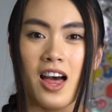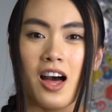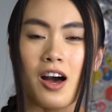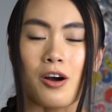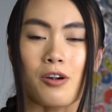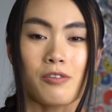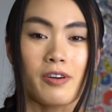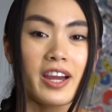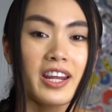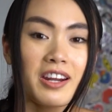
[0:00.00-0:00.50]

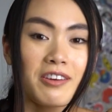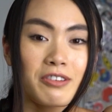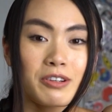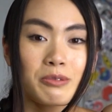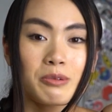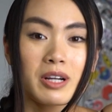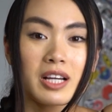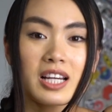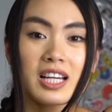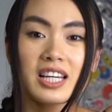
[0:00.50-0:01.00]
All right,
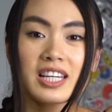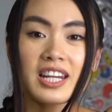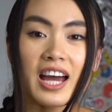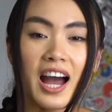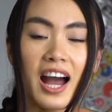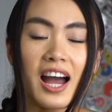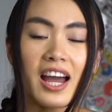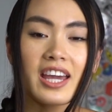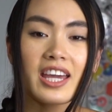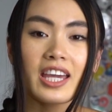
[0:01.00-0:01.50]
everyone,
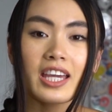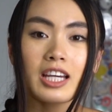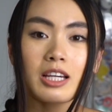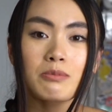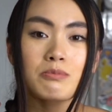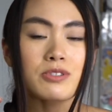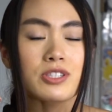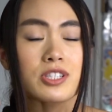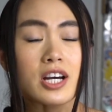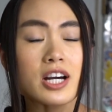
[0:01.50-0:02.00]
I
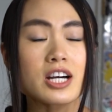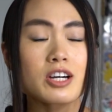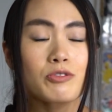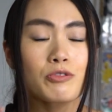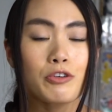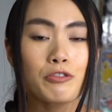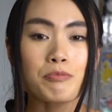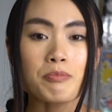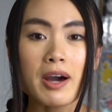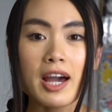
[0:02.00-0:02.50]
am done
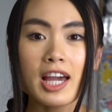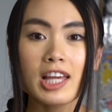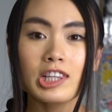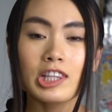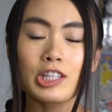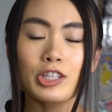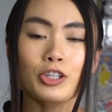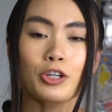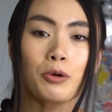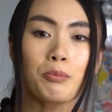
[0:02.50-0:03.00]
with my
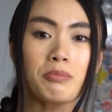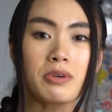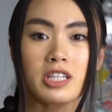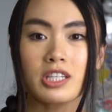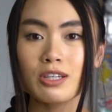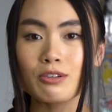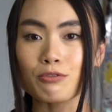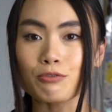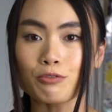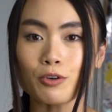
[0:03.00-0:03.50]
little
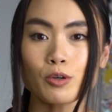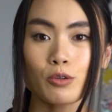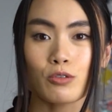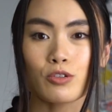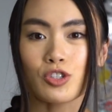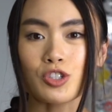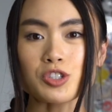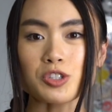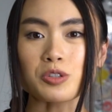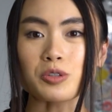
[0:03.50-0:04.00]
mini photo
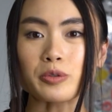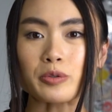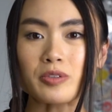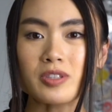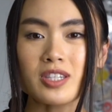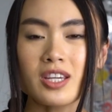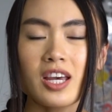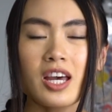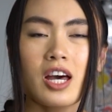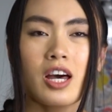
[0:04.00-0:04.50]
shoot.
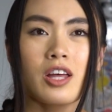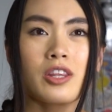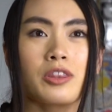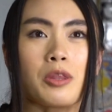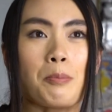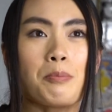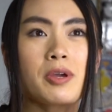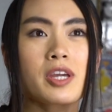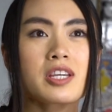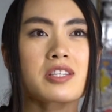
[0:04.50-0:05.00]

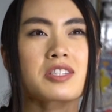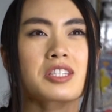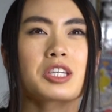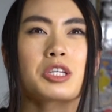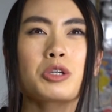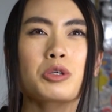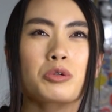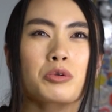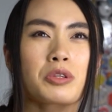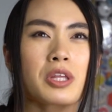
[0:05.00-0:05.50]
The biggest
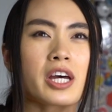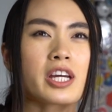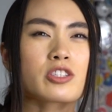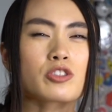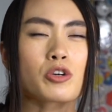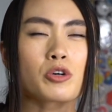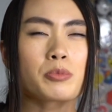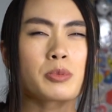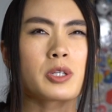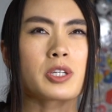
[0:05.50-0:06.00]
cue that
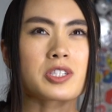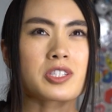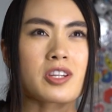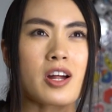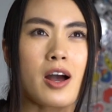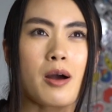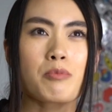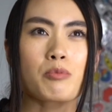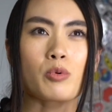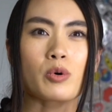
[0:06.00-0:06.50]
told me to
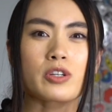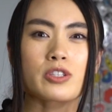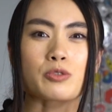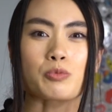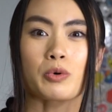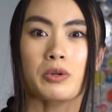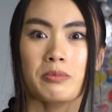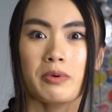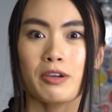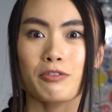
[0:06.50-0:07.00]
stop was
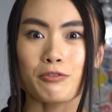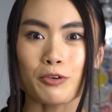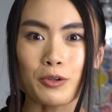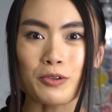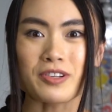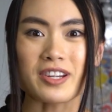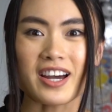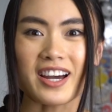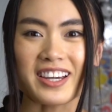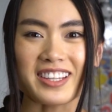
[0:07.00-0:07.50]
when my
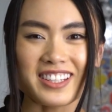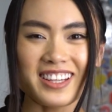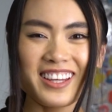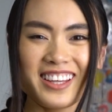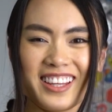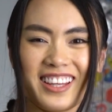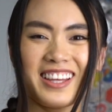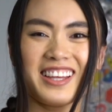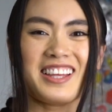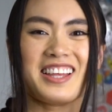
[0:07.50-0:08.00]
phone
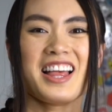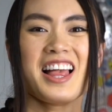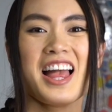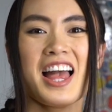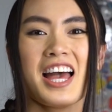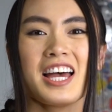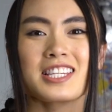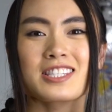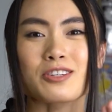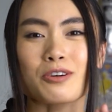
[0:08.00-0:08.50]
died.
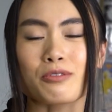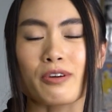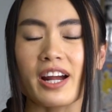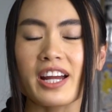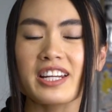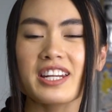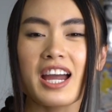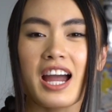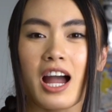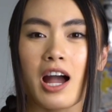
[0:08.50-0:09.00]
So
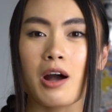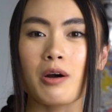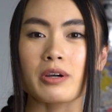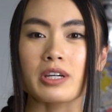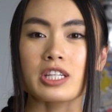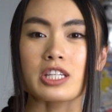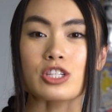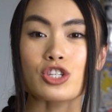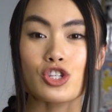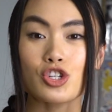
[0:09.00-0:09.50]
right now
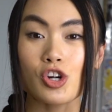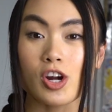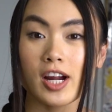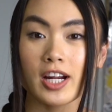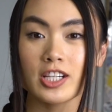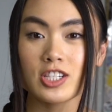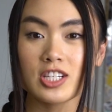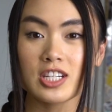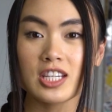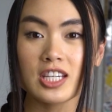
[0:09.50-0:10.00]
it is
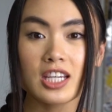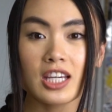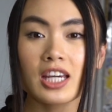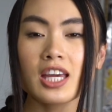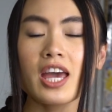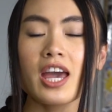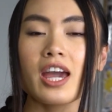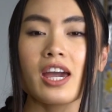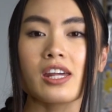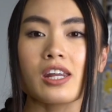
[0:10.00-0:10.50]
charging,
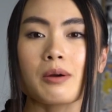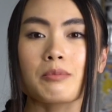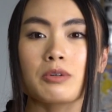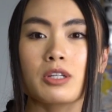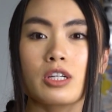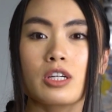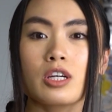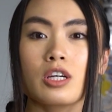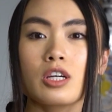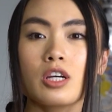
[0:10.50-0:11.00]
and I'm
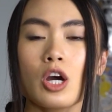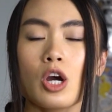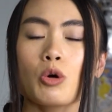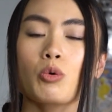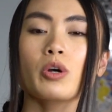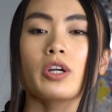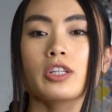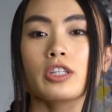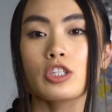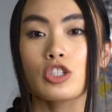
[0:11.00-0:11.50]
gonna
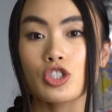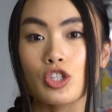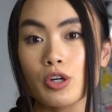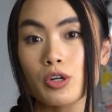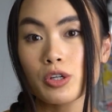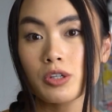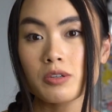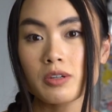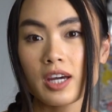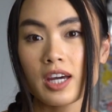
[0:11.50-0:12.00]
quickly show
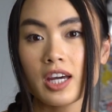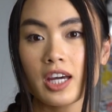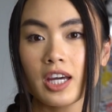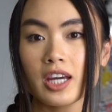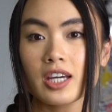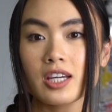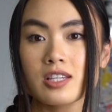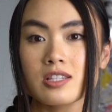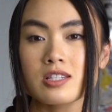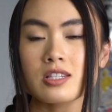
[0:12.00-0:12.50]
you
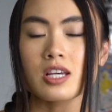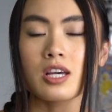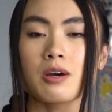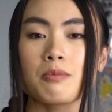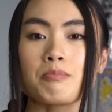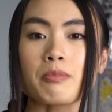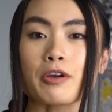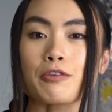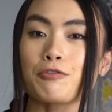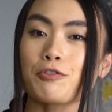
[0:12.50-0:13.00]
guys
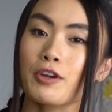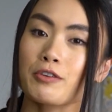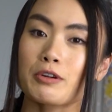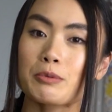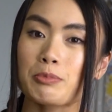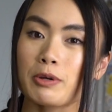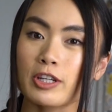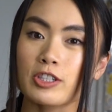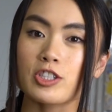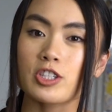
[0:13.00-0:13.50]
my
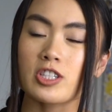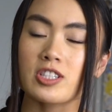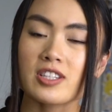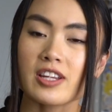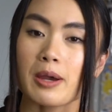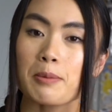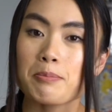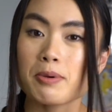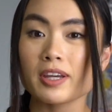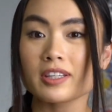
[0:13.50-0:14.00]
favorite pictures
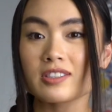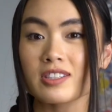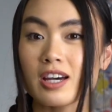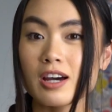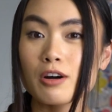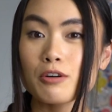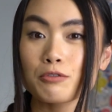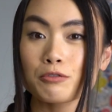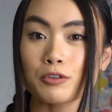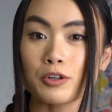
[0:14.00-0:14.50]
that I picked
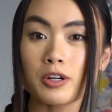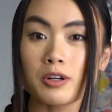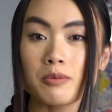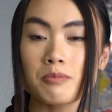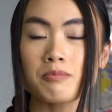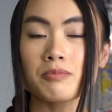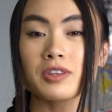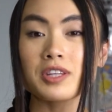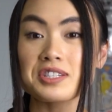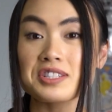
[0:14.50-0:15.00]
out
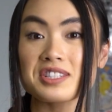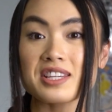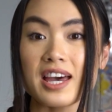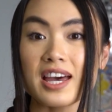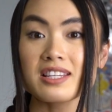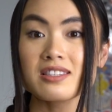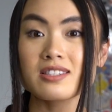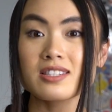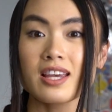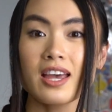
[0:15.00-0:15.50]
from the
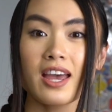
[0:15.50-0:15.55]
set